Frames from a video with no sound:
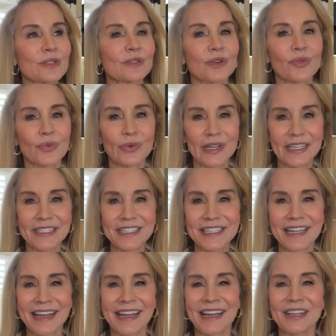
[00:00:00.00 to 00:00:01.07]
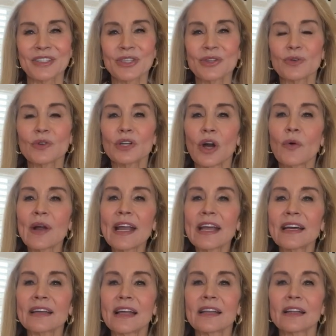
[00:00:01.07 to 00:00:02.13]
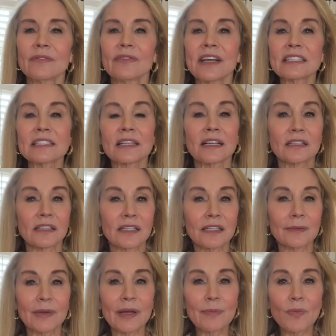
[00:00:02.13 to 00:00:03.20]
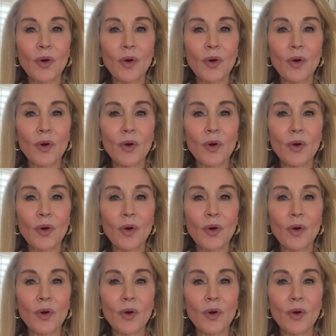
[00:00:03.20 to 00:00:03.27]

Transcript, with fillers: look rich to go ahead and invest a little bit